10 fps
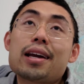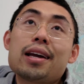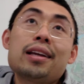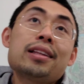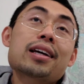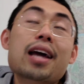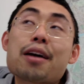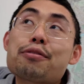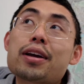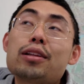in the
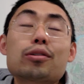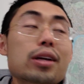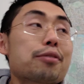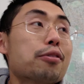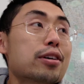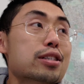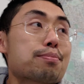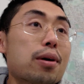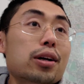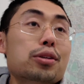cafe looking for a
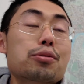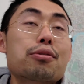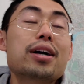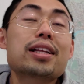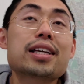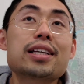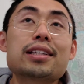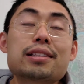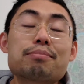spot to really